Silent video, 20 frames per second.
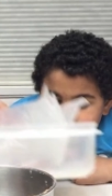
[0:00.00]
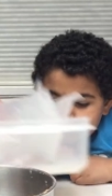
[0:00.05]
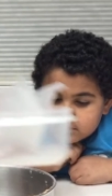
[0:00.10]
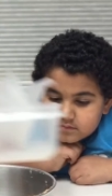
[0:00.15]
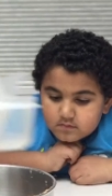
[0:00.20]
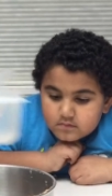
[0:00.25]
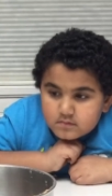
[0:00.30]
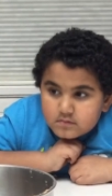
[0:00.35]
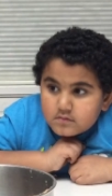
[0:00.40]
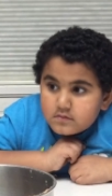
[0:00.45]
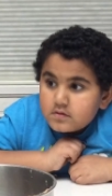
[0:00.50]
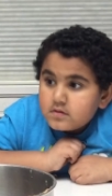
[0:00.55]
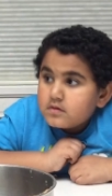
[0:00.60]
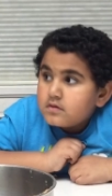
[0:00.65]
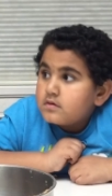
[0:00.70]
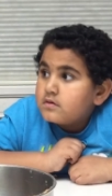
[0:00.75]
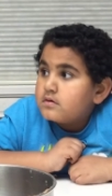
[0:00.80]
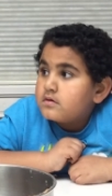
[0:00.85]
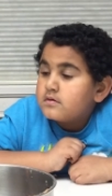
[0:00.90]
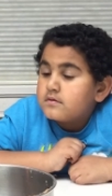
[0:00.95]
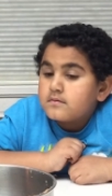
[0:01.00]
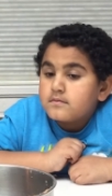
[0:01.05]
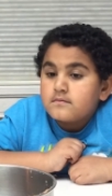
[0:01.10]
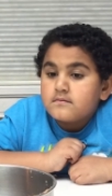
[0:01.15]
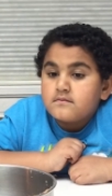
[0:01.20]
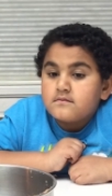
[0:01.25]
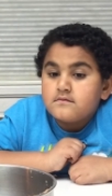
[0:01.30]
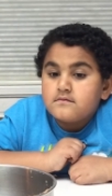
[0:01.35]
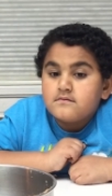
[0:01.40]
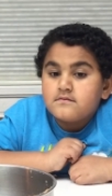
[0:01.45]
Okay, and then we put it in the
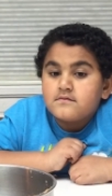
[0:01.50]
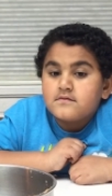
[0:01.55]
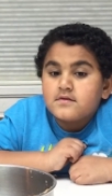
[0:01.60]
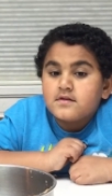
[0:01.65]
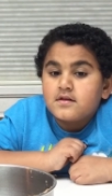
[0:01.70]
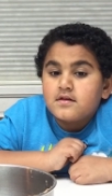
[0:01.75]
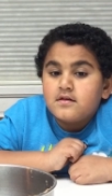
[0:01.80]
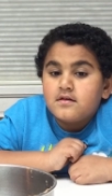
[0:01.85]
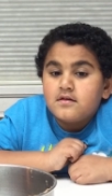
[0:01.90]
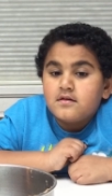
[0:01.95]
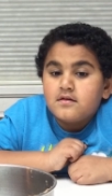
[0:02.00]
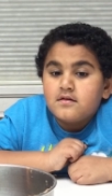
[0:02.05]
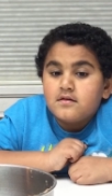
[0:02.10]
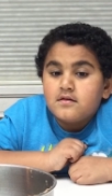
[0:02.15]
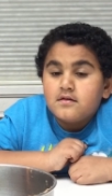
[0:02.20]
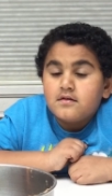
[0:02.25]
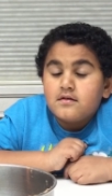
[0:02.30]
freezer for 1 hour.